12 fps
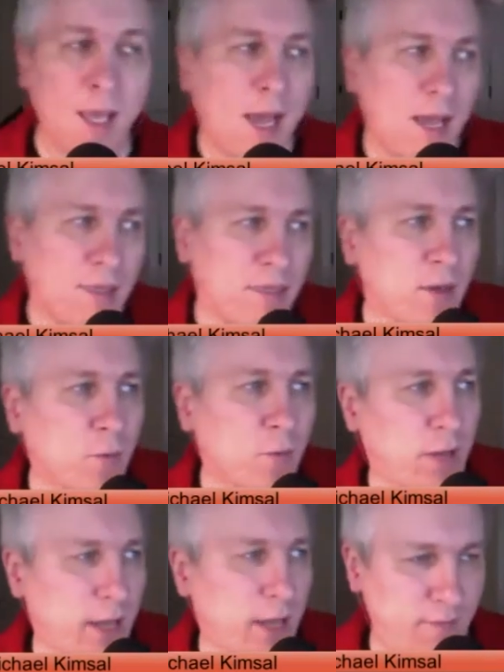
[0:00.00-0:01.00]
I think
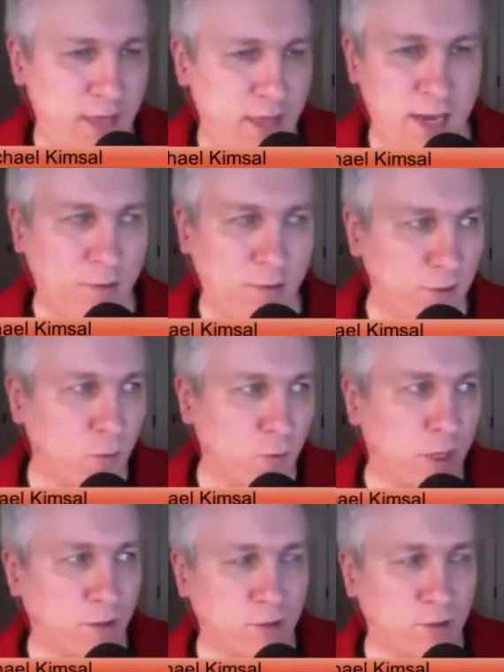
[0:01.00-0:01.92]
we'll have that out as well.